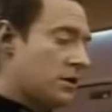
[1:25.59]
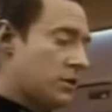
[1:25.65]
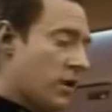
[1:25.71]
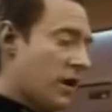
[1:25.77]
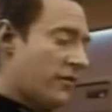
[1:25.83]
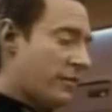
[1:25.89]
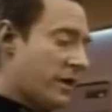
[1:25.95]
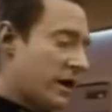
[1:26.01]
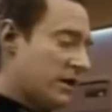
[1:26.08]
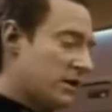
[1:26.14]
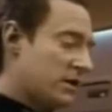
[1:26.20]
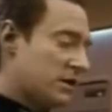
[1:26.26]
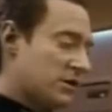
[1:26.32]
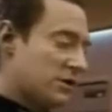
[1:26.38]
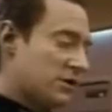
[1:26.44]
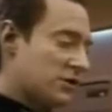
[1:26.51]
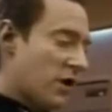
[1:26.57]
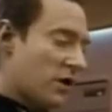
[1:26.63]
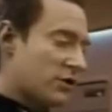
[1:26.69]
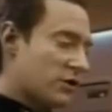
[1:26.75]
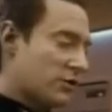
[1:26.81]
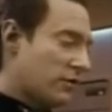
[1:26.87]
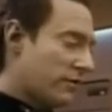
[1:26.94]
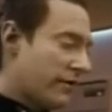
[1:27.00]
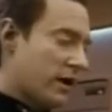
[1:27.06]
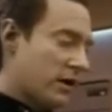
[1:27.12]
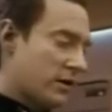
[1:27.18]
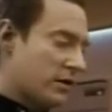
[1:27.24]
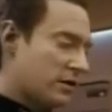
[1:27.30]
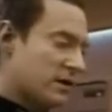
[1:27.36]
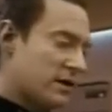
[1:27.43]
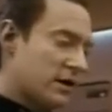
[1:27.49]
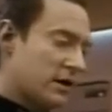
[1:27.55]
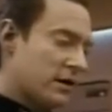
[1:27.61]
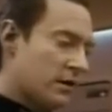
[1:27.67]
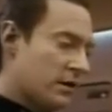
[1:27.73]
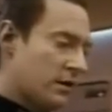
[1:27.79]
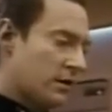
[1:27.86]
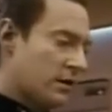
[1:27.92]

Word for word: Twelve minutes to structural failure, sir.